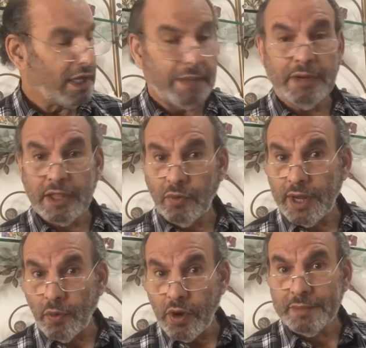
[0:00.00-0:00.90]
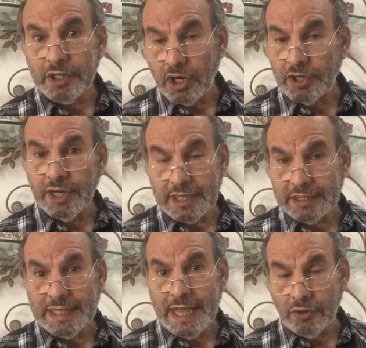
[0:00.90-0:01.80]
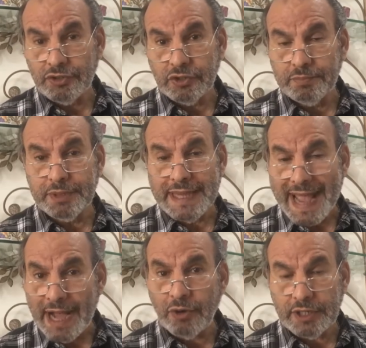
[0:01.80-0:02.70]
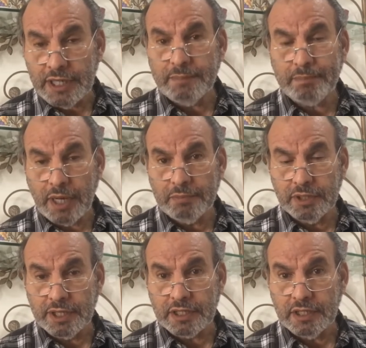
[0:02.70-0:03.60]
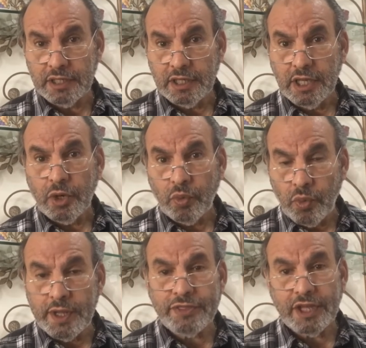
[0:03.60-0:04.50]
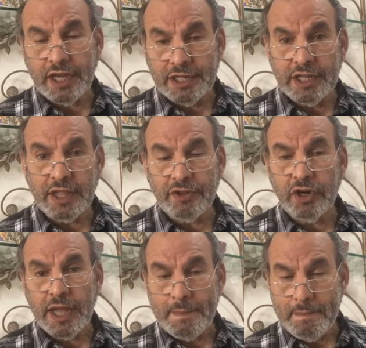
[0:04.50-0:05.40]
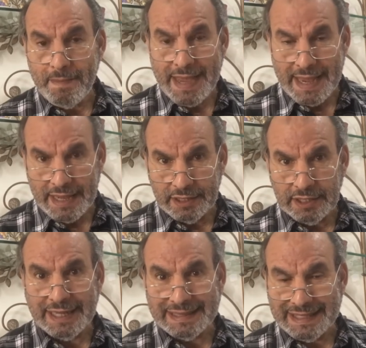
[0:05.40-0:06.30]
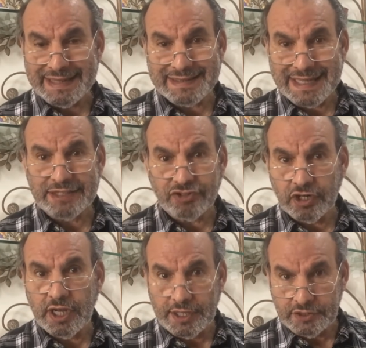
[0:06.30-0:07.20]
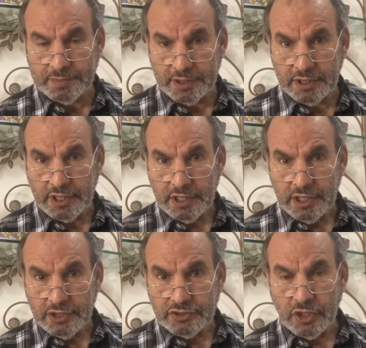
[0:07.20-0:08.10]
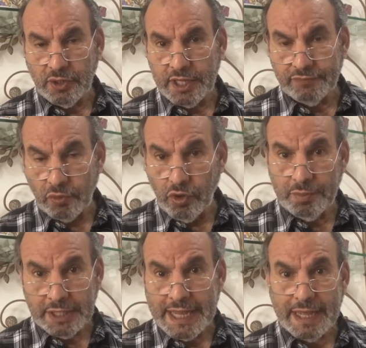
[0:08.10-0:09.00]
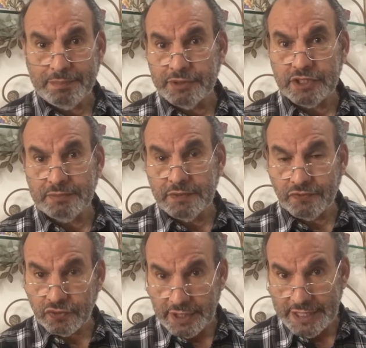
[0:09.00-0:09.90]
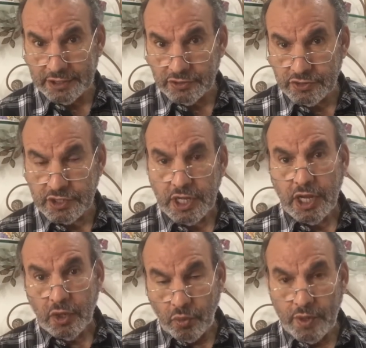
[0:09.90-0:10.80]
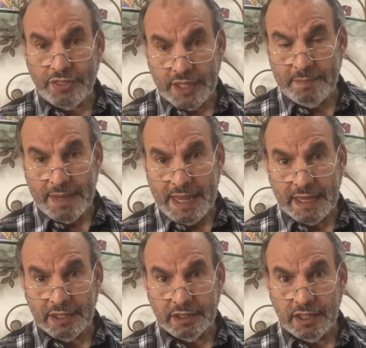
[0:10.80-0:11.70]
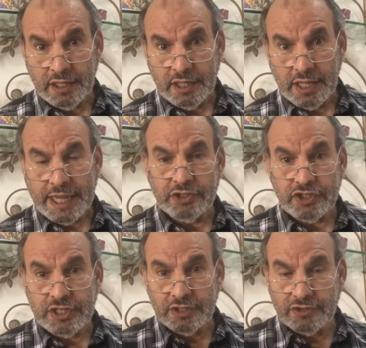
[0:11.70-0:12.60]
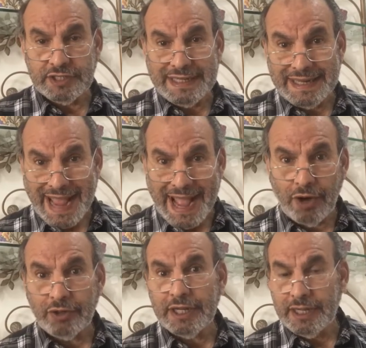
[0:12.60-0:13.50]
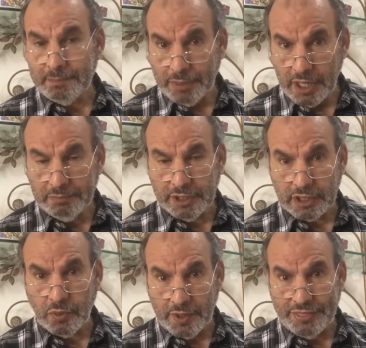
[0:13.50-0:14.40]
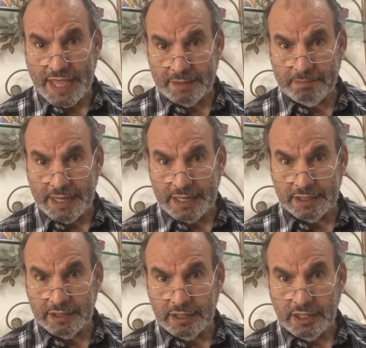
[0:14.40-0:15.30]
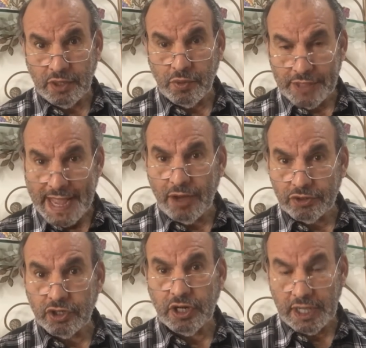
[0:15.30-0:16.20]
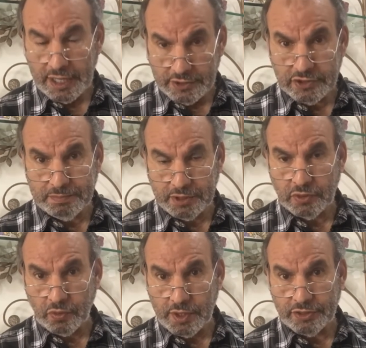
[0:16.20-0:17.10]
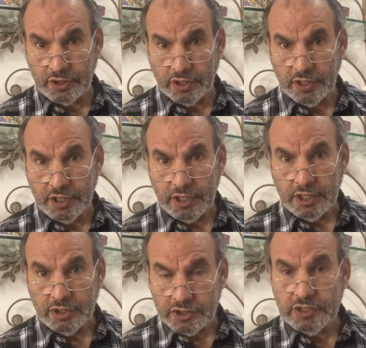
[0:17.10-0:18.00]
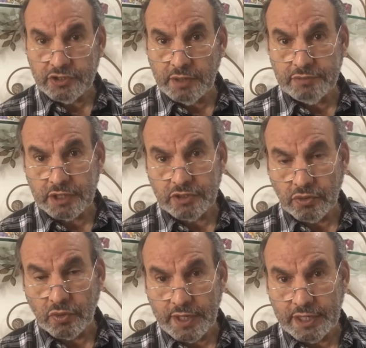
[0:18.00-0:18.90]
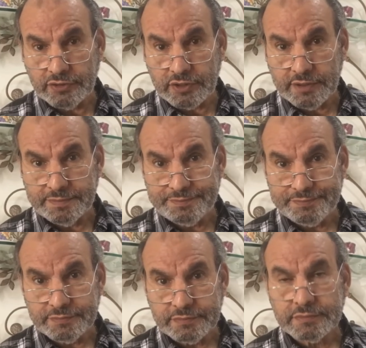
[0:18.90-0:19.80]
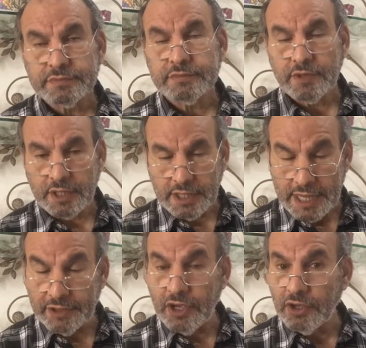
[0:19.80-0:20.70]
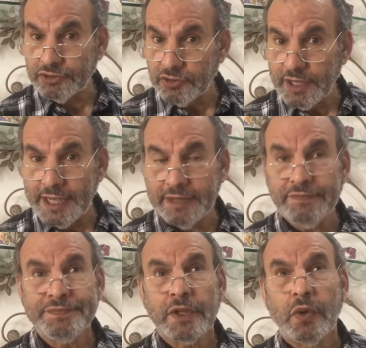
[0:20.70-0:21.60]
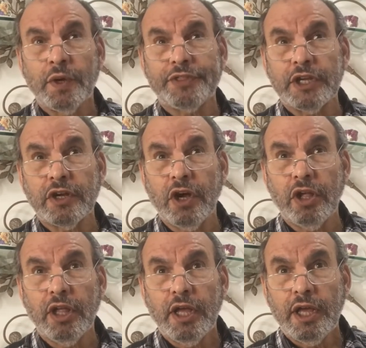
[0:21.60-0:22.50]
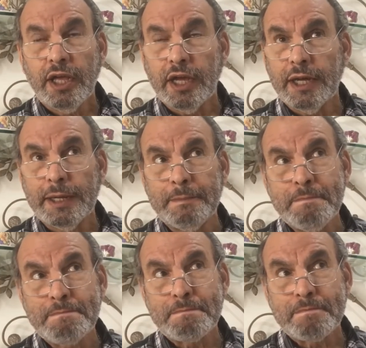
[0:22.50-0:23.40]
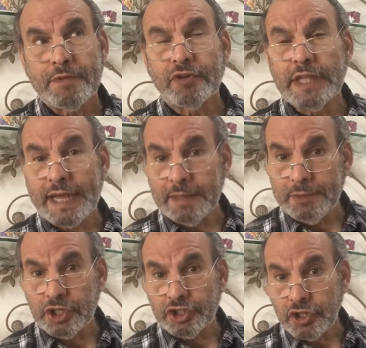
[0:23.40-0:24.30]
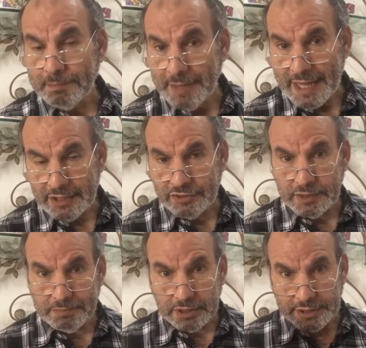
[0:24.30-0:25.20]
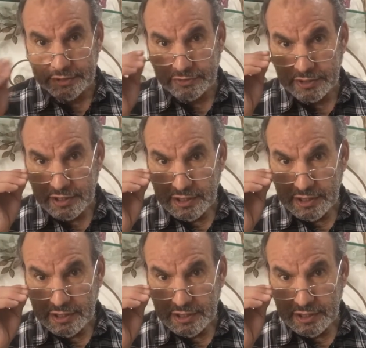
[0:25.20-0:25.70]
And by the way, women are not allowed to be out in public with another man unless that's her husband. So if a woman happens to be friends with a man and she is seen out in public with that man without her husband with her, she's subject to arrest. And they also have what they call, for lack of a better term, modesty police